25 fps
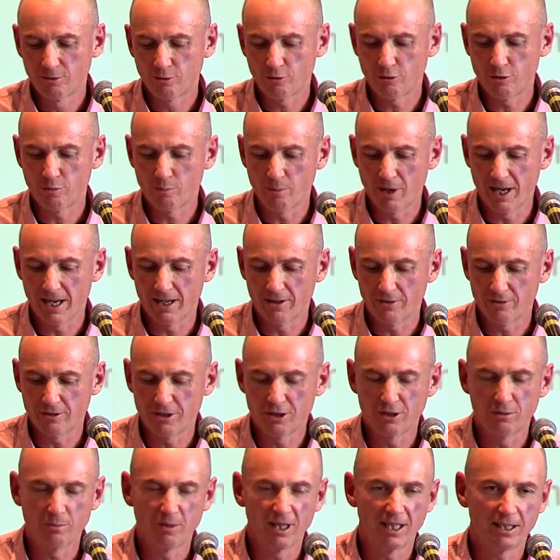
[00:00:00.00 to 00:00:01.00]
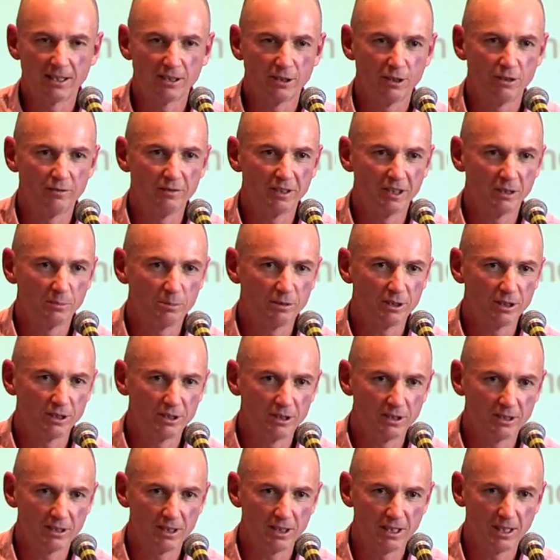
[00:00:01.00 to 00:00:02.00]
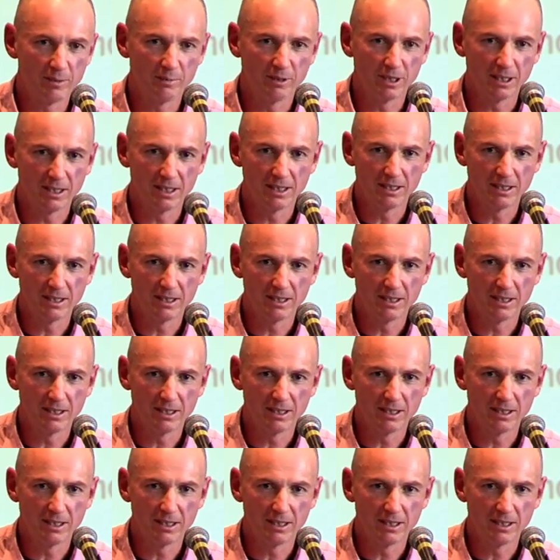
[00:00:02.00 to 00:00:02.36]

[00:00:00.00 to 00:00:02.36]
group boundaries, you make solving the prisoner's dilemma